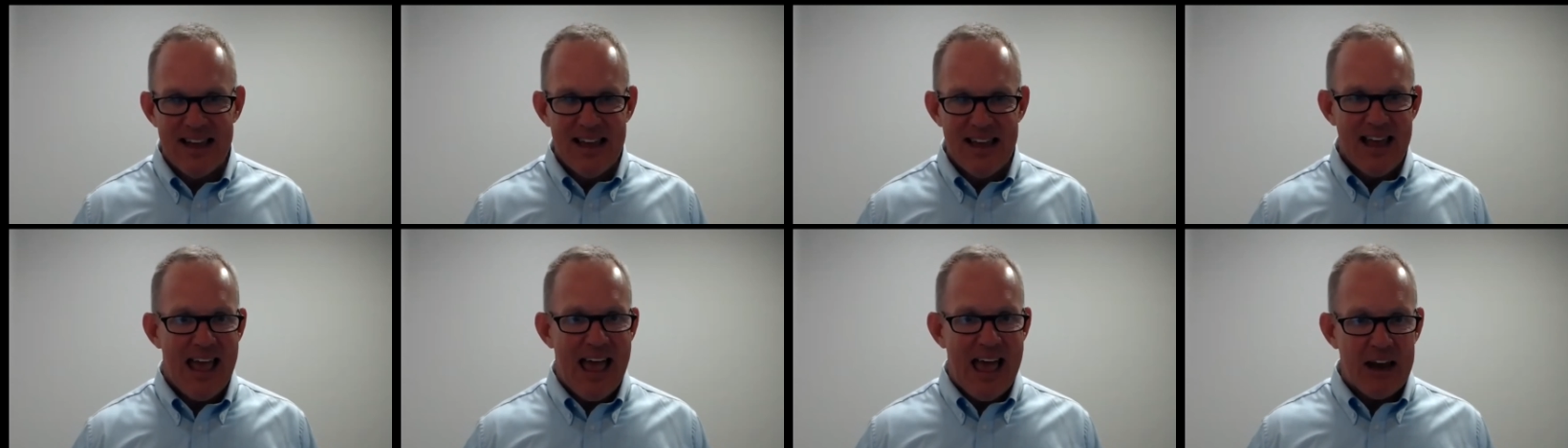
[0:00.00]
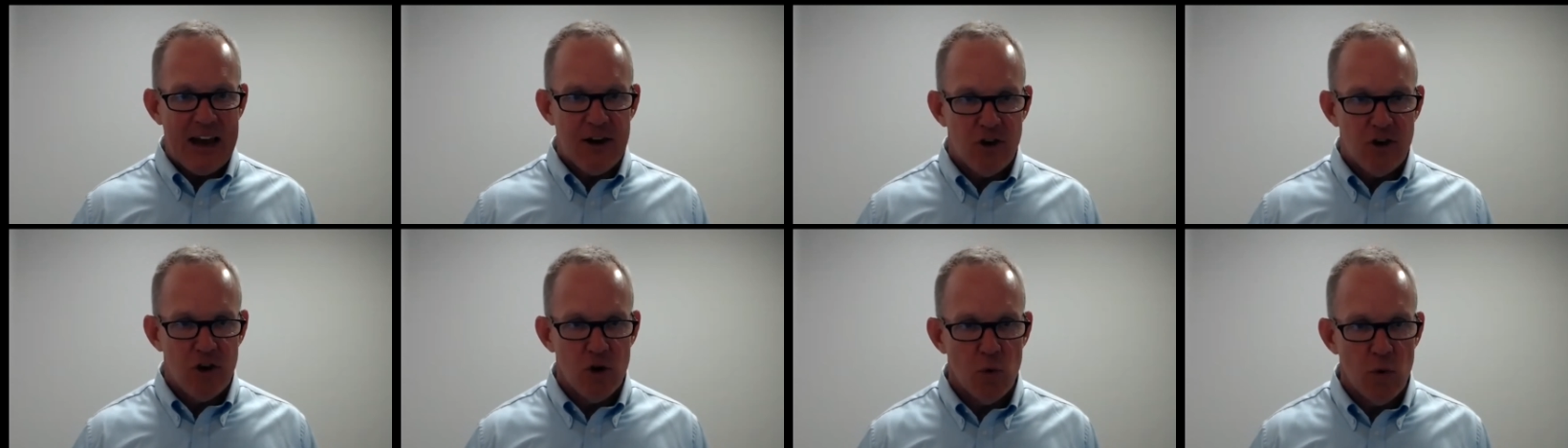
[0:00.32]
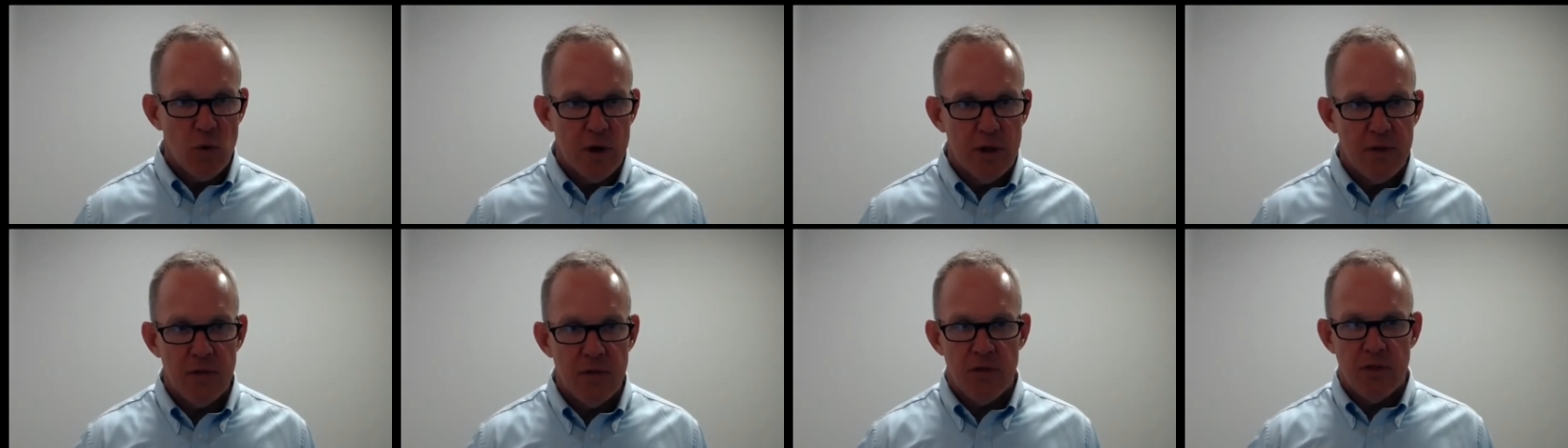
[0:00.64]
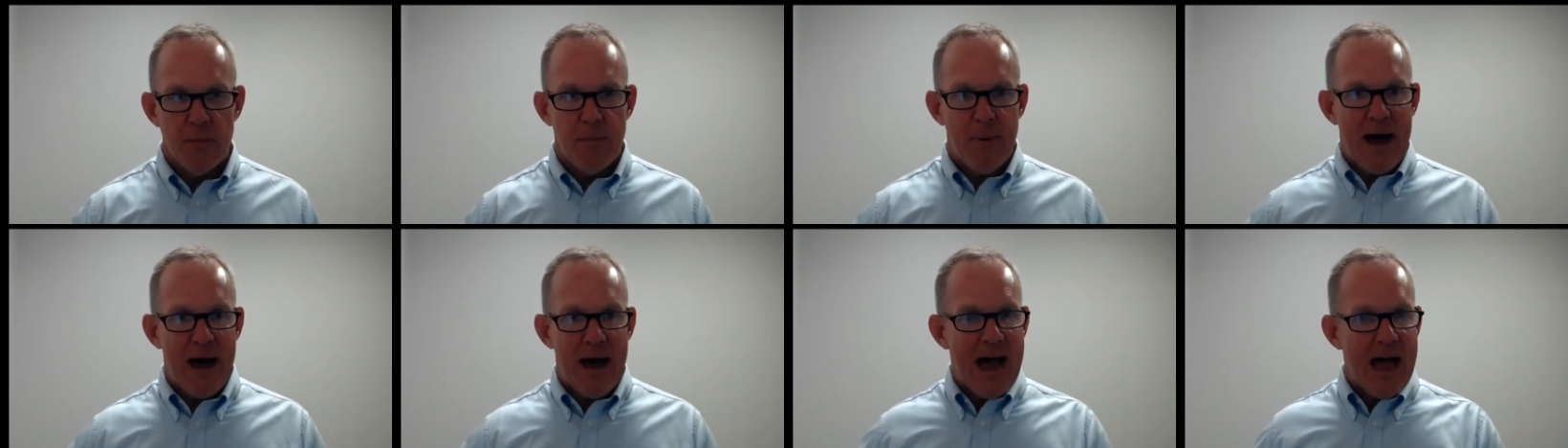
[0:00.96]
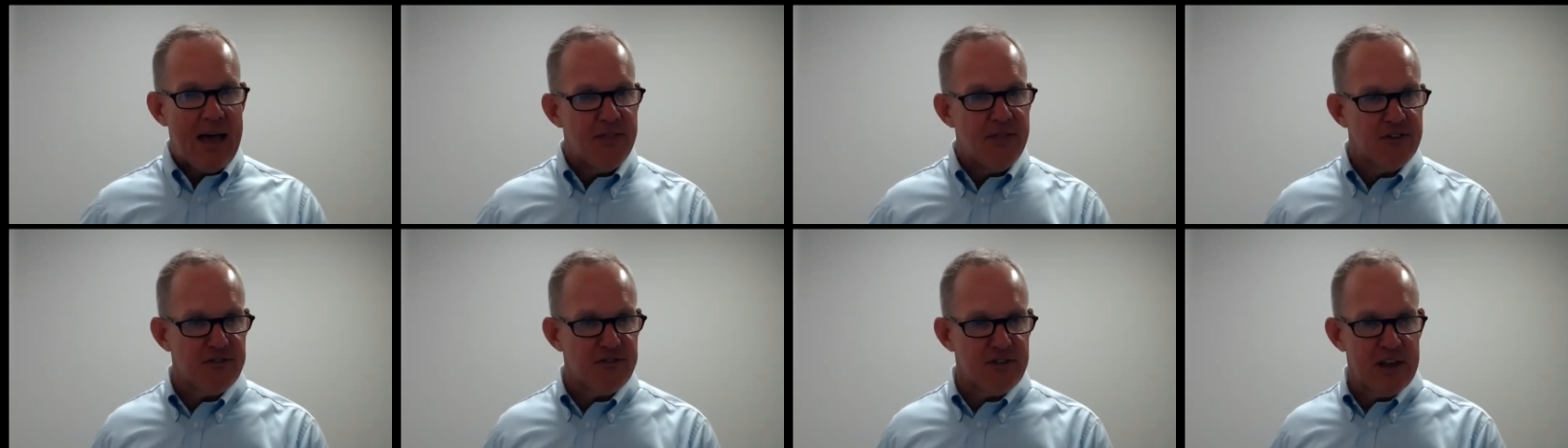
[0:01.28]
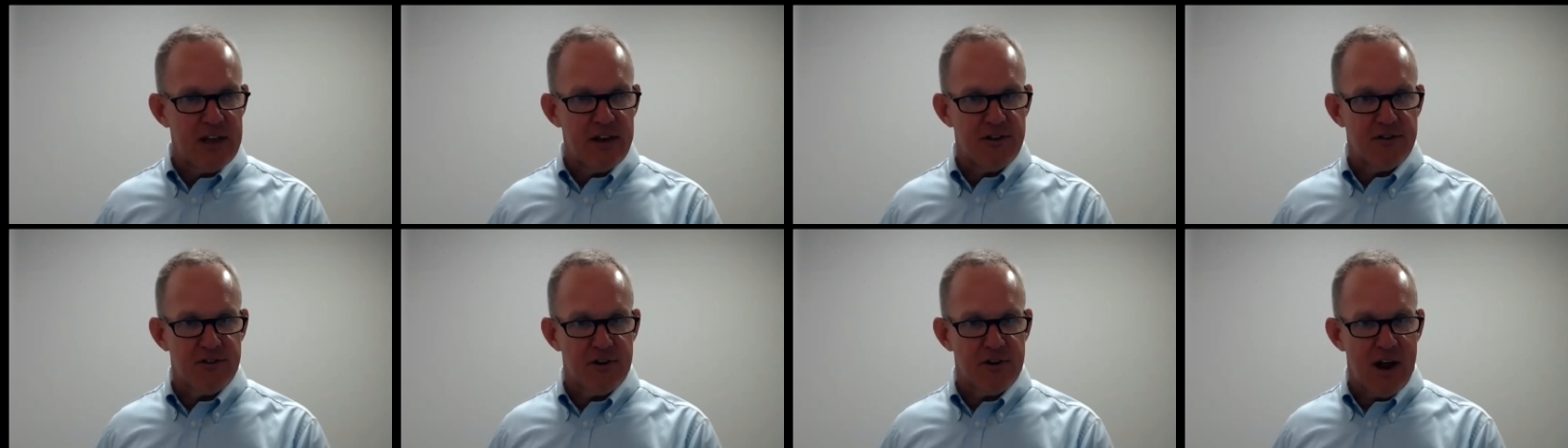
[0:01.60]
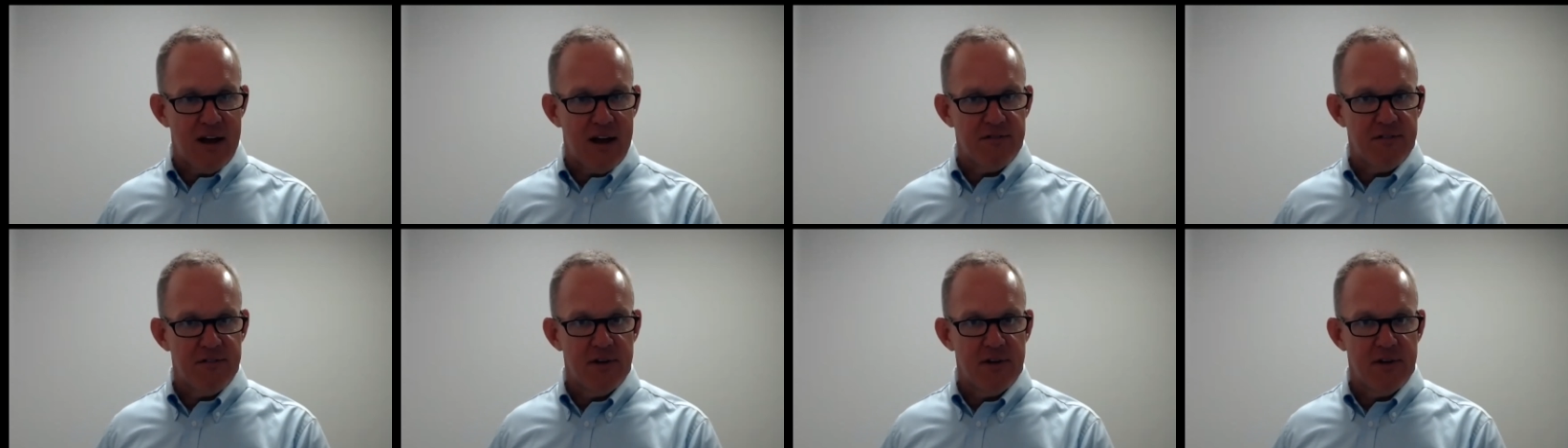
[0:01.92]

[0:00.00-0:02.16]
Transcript: at doing the behind the scenes stuff.